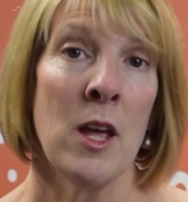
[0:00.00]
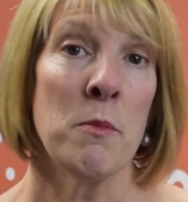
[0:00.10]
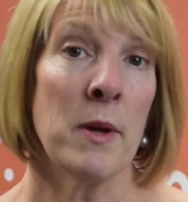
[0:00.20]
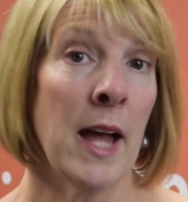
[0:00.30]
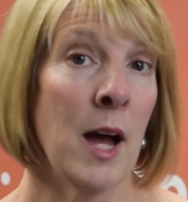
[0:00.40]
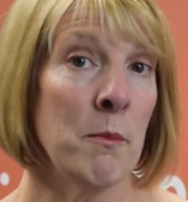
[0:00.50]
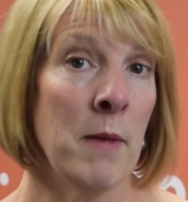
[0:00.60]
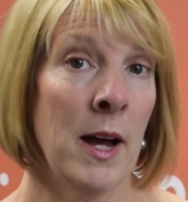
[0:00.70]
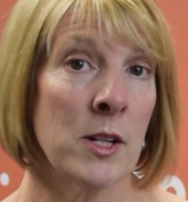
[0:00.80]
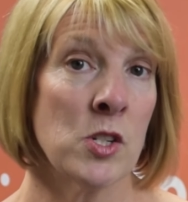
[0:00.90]
But come
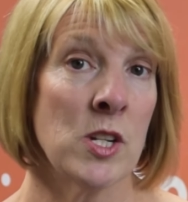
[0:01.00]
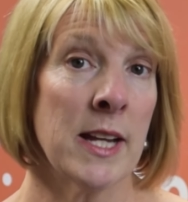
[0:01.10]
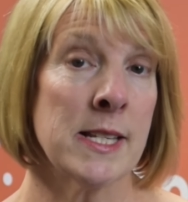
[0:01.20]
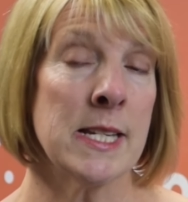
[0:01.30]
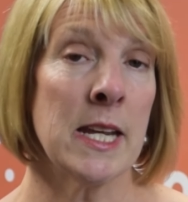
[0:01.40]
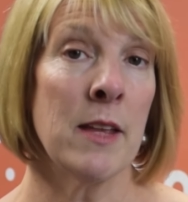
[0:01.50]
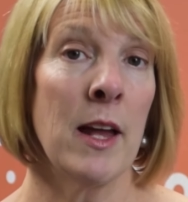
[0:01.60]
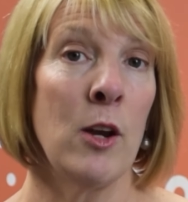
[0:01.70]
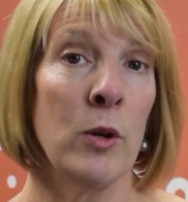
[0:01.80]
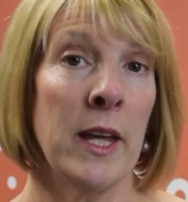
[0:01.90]
March next year,
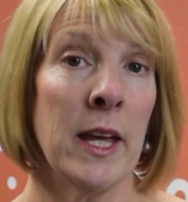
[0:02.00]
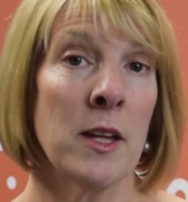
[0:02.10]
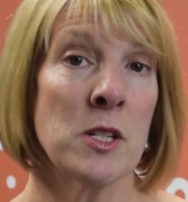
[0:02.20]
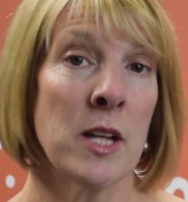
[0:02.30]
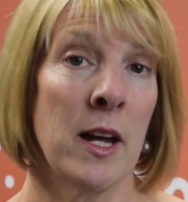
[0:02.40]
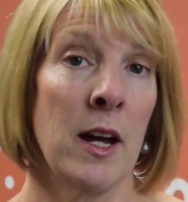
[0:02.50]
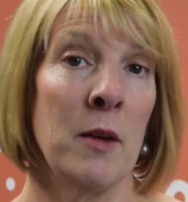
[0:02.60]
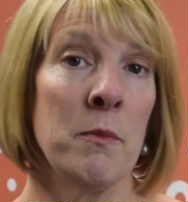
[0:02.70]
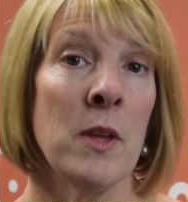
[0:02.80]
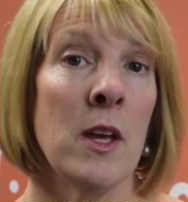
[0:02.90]
they're looking at
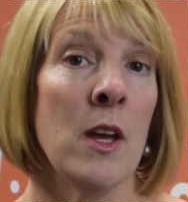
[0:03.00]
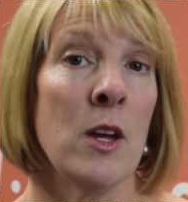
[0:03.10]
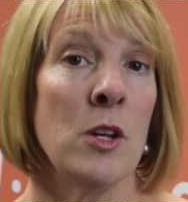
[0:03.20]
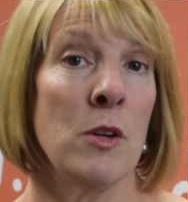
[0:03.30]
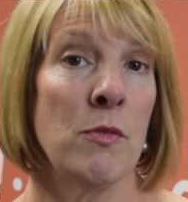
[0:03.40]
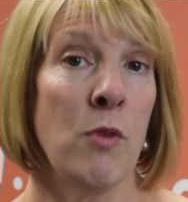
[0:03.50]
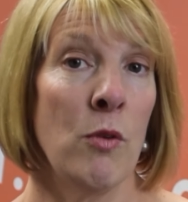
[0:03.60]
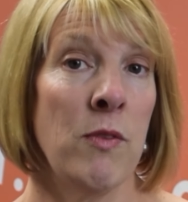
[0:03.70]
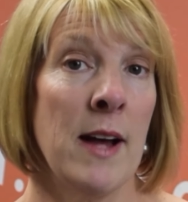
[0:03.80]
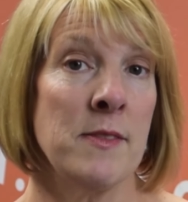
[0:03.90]

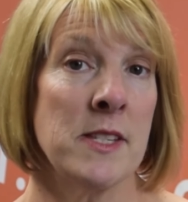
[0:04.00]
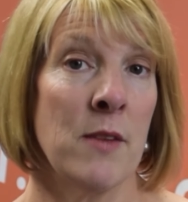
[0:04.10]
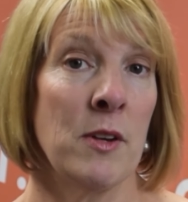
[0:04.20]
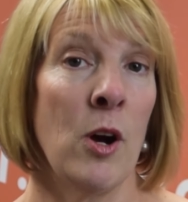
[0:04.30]
457